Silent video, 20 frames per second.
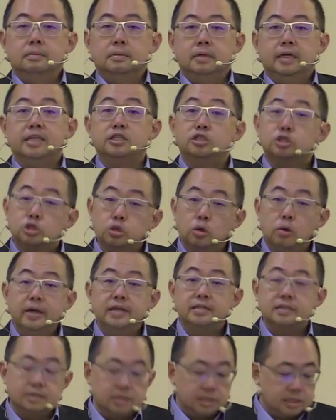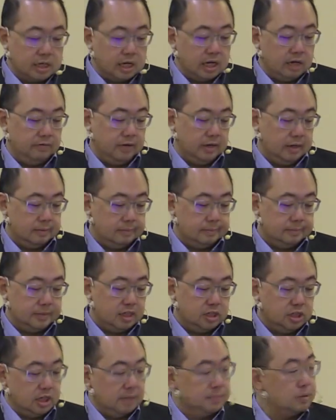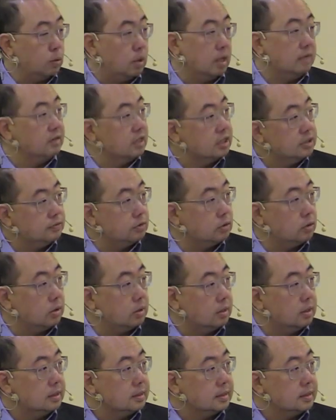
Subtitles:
his choice in saving. That's chapter 1, verse 4.